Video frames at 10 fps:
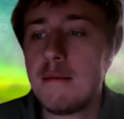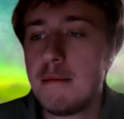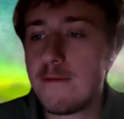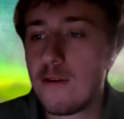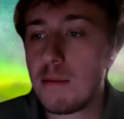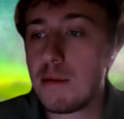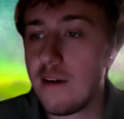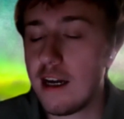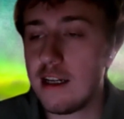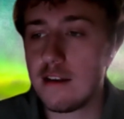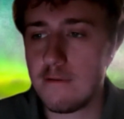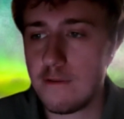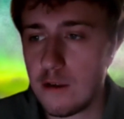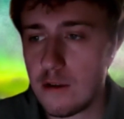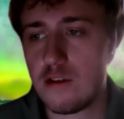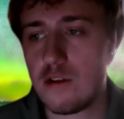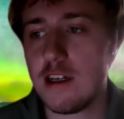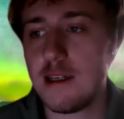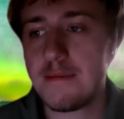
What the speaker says: before providing the full story.